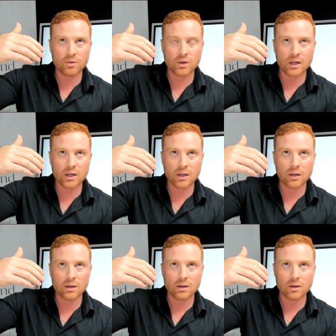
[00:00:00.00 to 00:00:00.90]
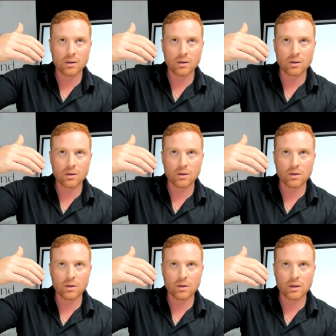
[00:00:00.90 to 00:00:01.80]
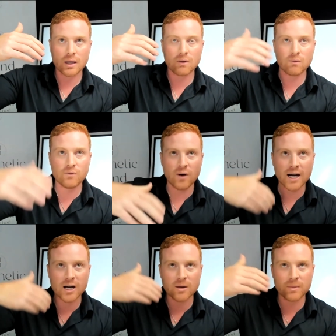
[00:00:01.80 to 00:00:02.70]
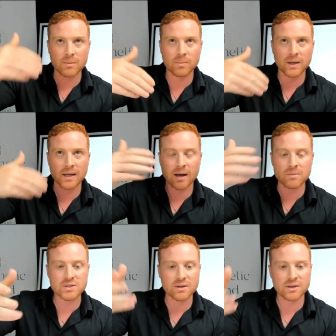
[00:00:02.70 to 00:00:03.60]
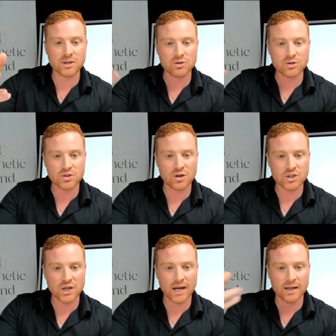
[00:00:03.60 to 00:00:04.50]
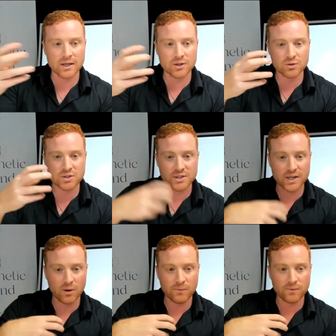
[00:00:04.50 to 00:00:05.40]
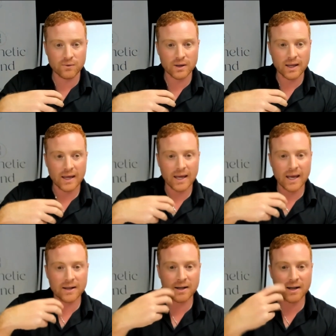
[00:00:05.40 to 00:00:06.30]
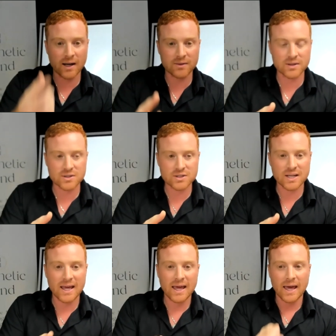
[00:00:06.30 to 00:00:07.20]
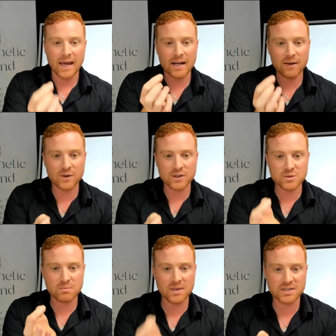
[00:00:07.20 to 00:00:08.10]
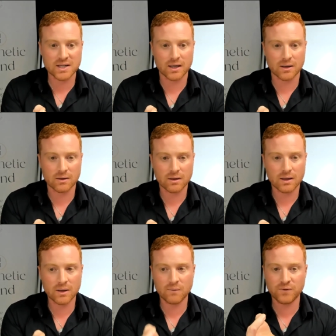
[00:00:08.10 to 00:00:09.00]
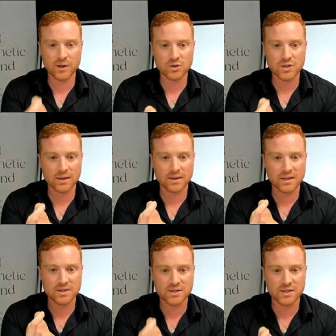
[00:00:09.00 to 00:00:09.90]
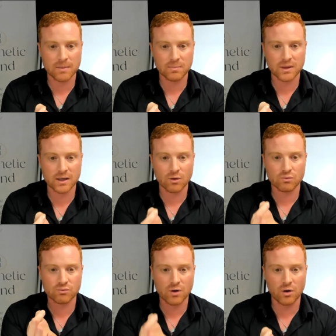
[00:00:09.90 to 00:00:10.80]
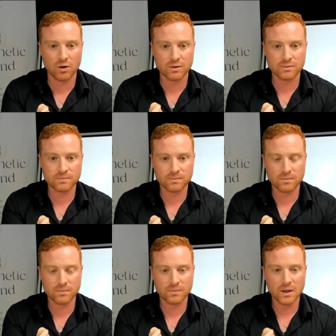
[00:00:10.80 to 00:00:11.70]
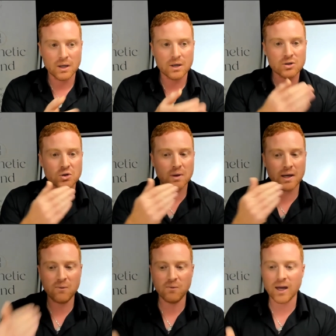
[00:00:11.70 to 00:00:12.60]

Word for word: the environment becomes the thing you search out in yourself and in others. And if it's missing, It feels like there's something wrong. So if